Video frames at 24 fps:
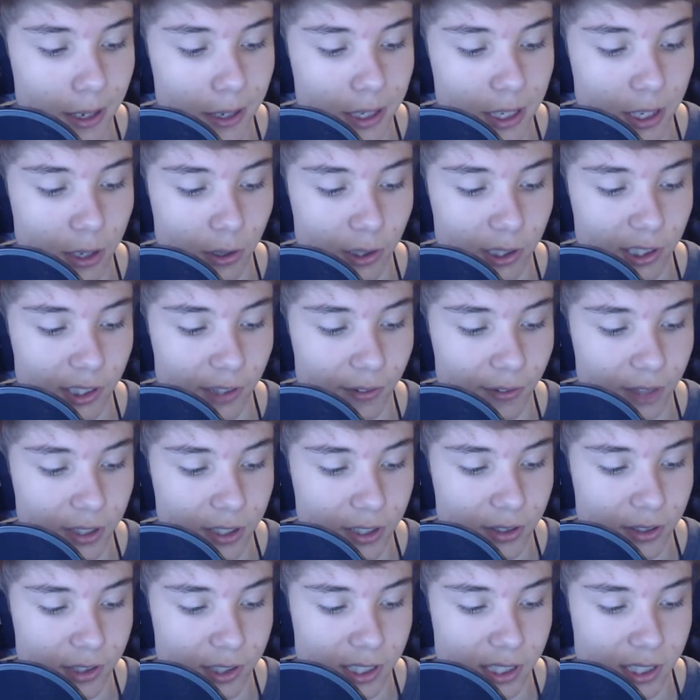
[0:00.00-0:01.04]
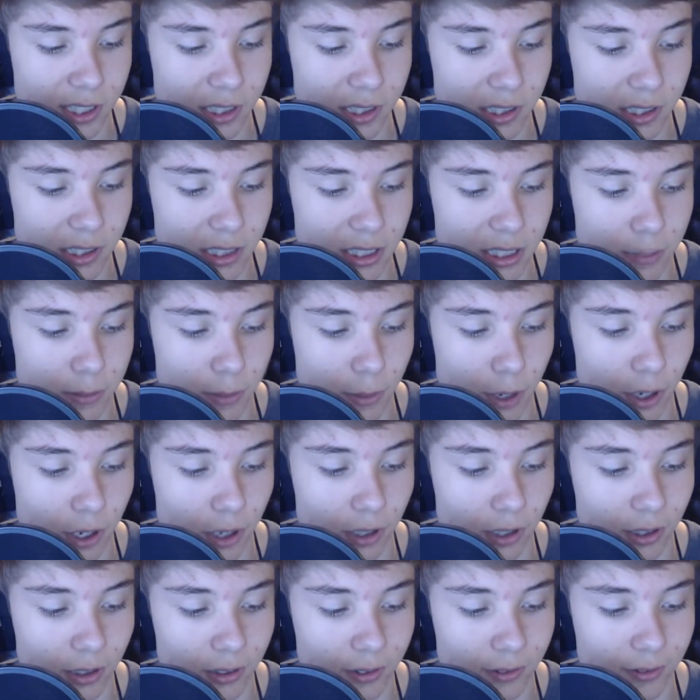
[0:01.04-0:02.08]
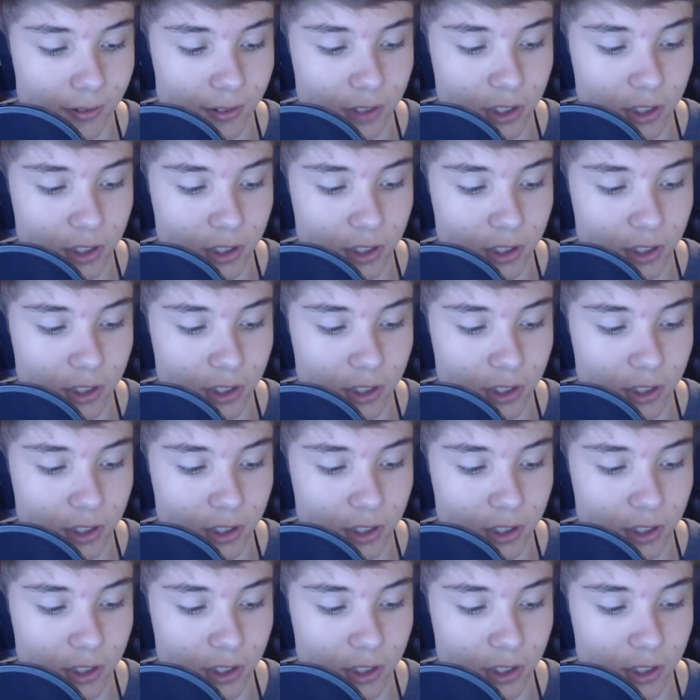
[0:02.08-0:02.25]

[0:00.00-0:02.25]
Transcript: the only difference was small